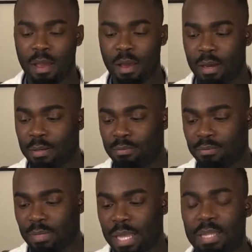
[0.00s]

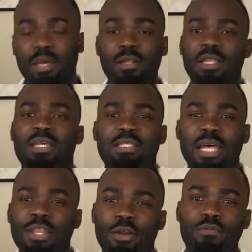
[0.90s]
And the good thing is
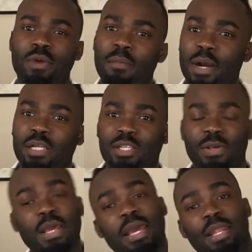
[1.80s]
that they're rubber, so you
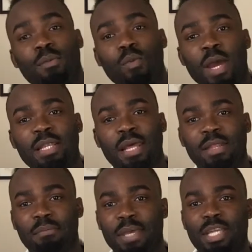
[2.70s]
can get them wet at
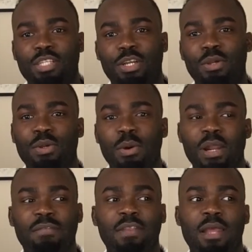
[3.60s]
the beach and you don't
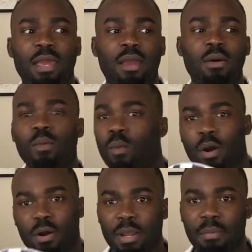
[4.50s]
have to like
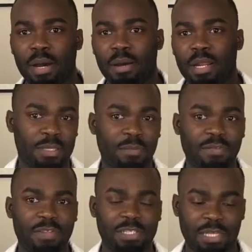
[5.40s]
worry about it. Some
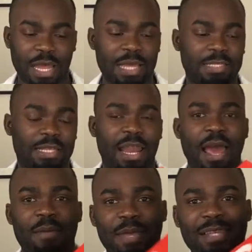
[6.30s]
of the slides that
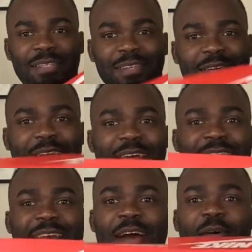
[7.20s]
I'm into right
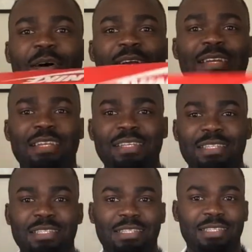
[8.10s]
now are
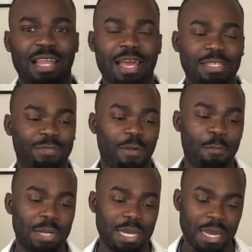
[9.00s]
these slides from
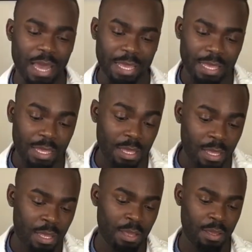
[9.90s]

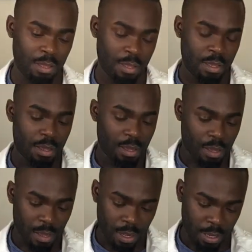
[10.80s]
Nike.
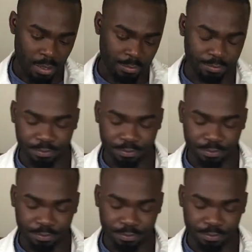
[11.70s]
I